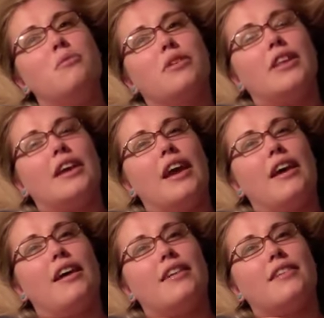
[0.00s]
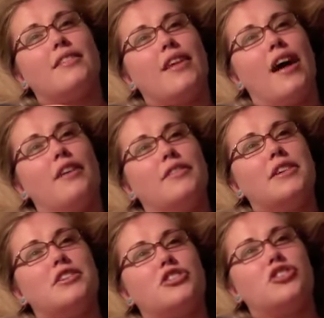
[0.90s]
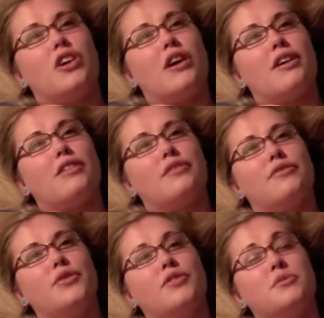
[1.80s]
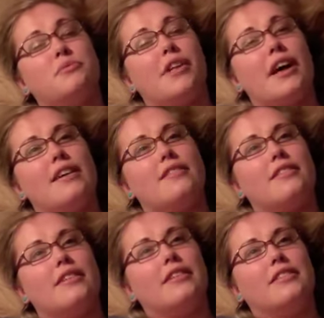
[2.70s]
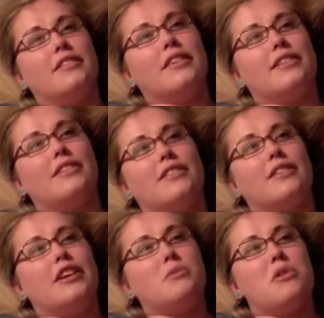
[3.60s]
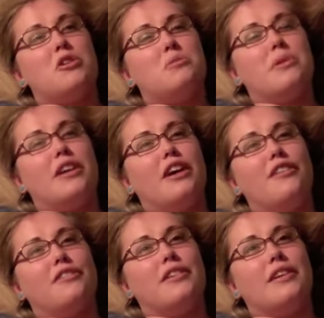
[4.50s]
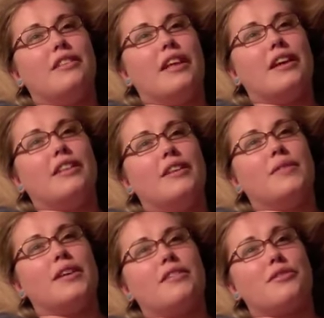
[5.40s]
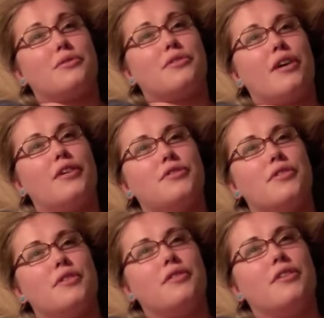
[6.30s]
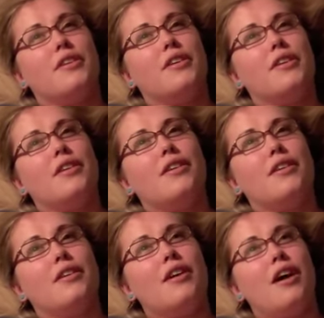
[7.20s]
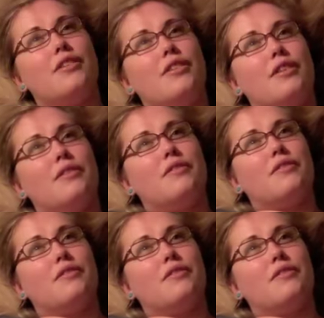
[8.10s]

what they can to salvage uh, their food supplies and, and to keep everybody healthy and like living because there was a hundred and hundred